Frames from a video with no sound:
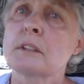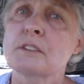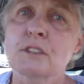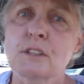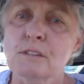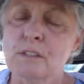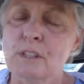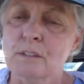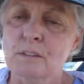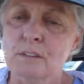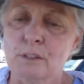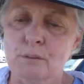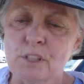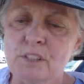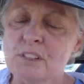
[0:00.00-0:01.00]
Because
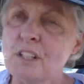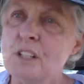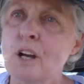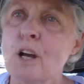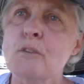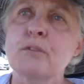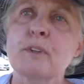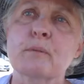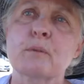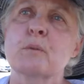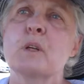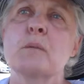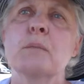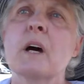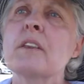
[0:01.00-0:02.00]
there isn't a conflict
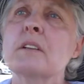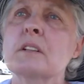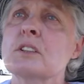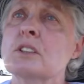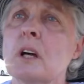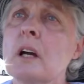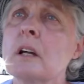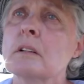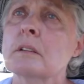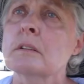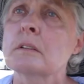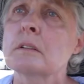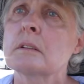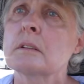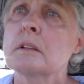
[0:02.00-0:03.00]
between mother and child.
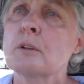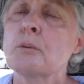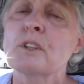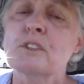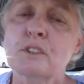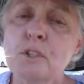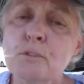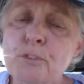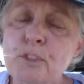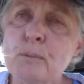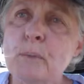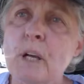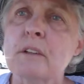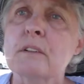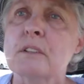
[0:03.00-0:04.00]
What's good for the
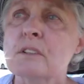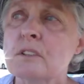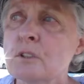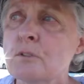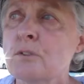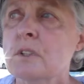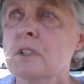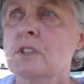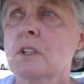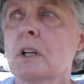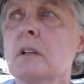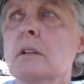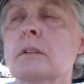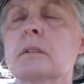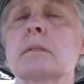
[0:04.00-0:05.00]
mother is good for the
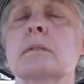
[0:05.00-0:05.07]
child.